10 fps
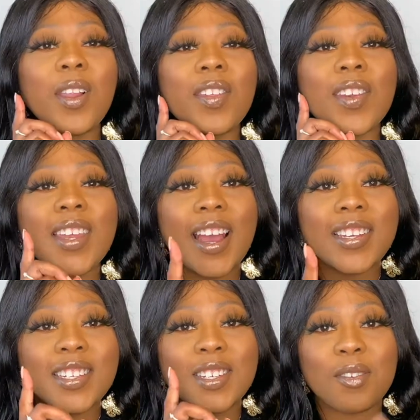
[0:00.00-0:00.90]
it the
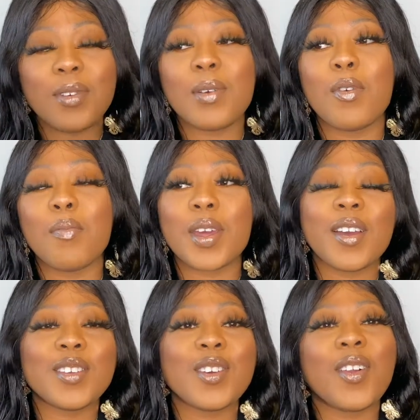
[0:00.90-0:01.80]
90-degree one
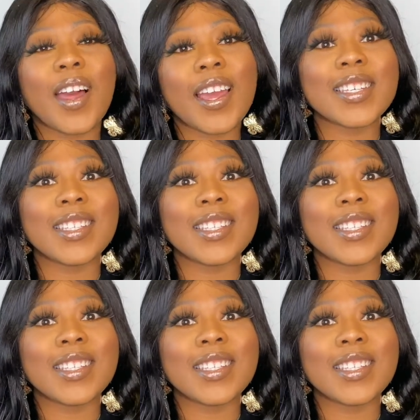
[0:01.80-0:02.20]
because your leg is